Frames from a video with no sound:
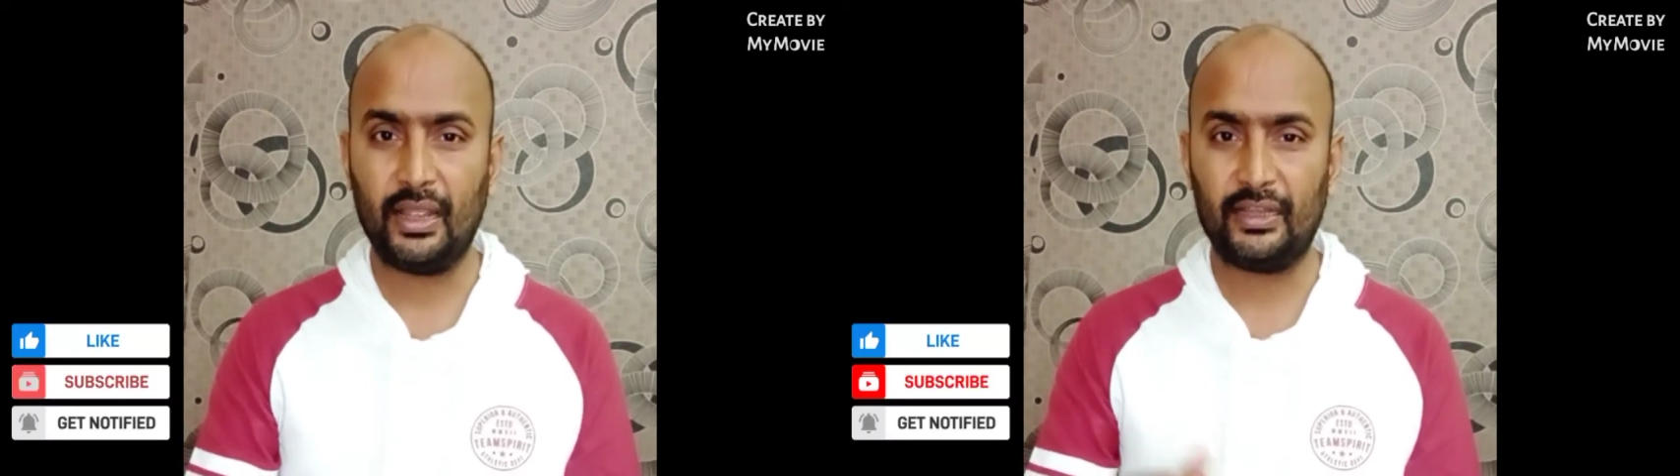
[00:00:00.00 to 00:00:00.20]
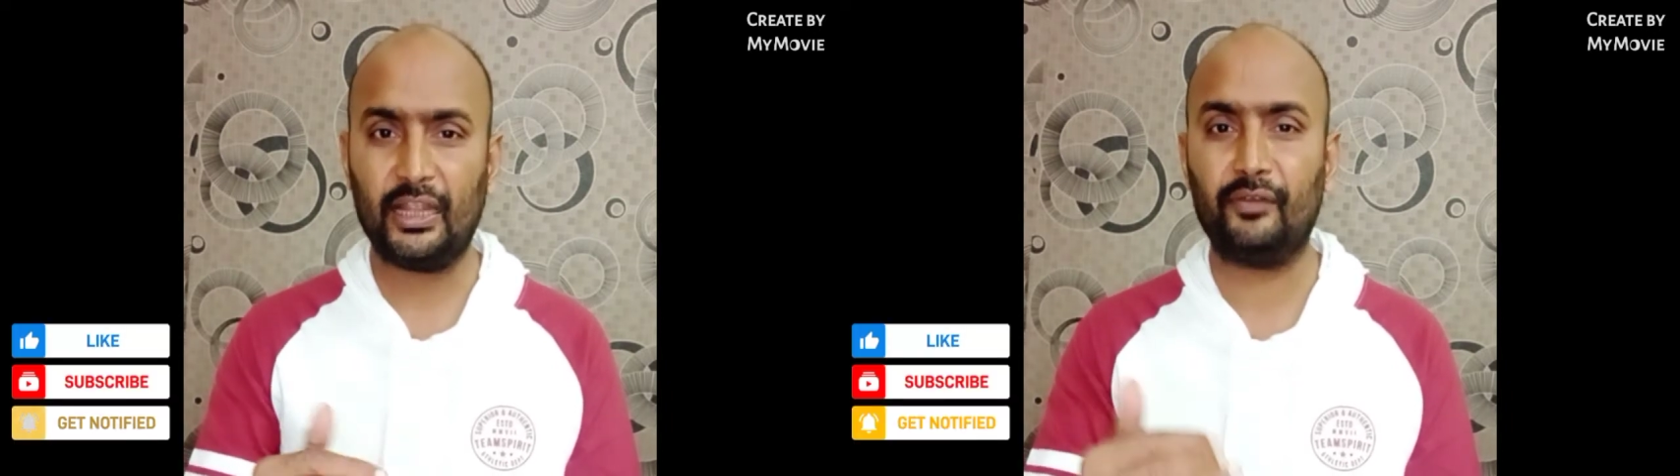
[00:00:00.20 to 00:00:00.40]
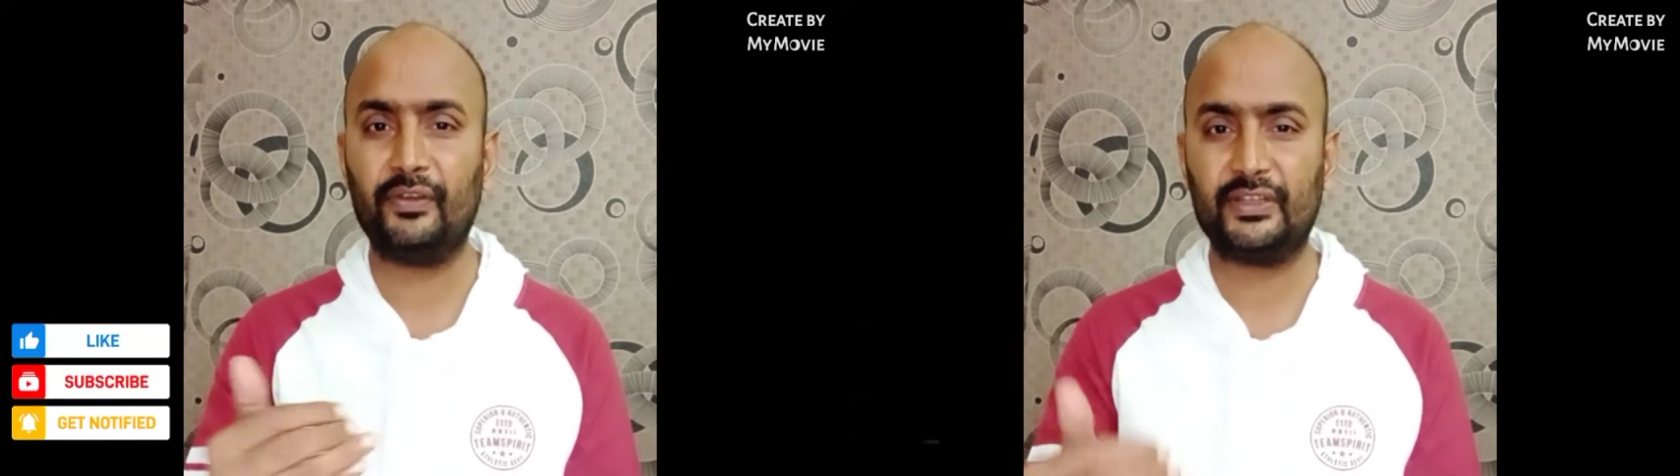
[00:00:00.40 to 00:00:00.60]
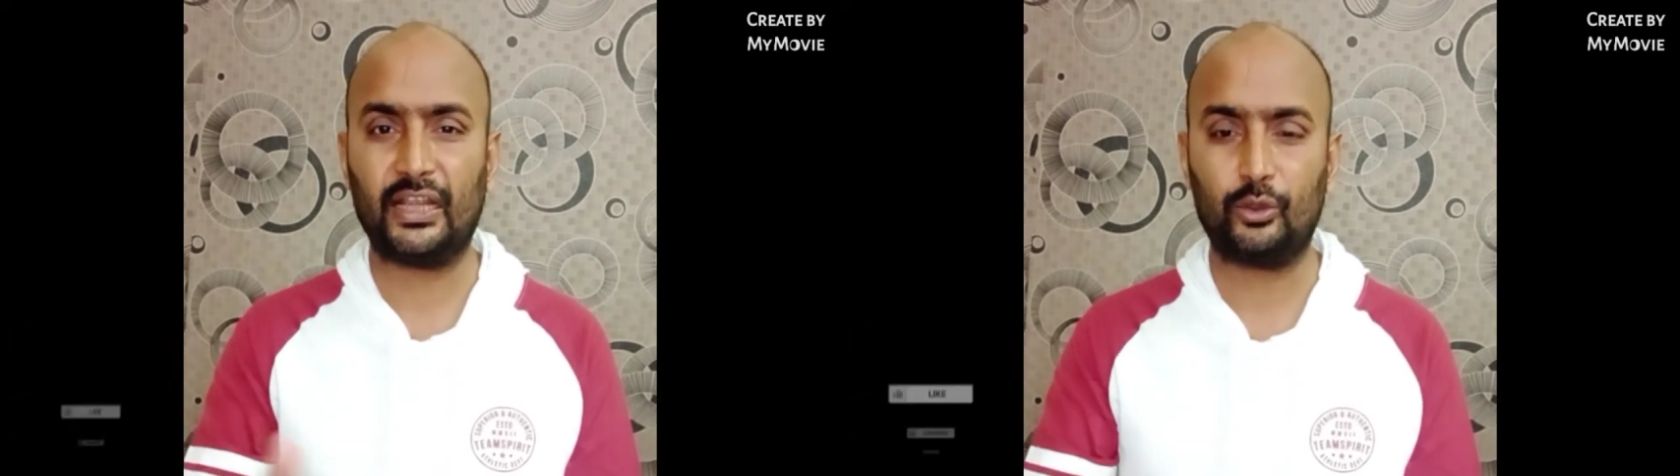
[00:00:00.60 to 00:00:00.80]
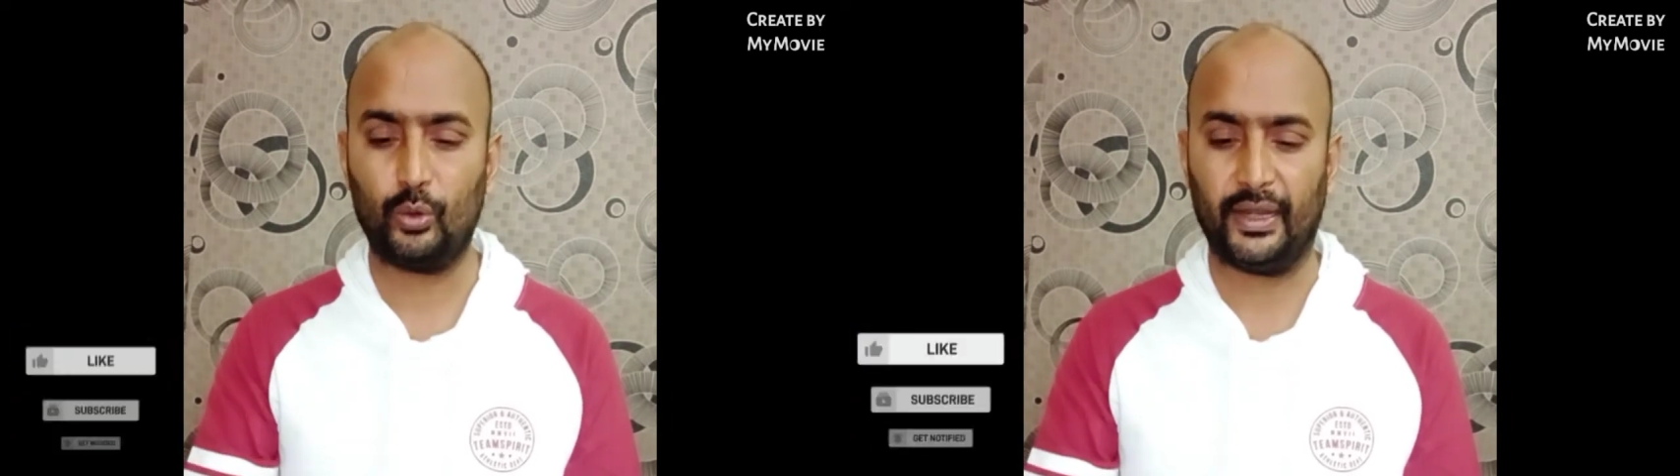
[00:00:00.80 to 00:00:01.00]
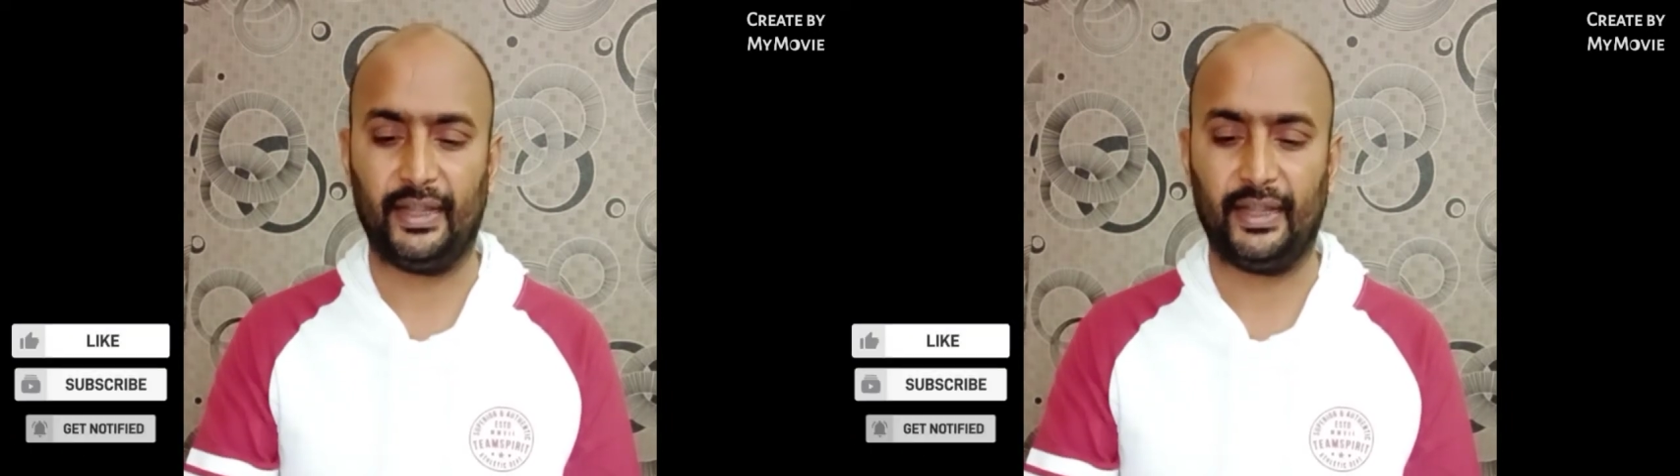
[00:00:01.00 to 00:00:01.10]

Then we shall go ahead.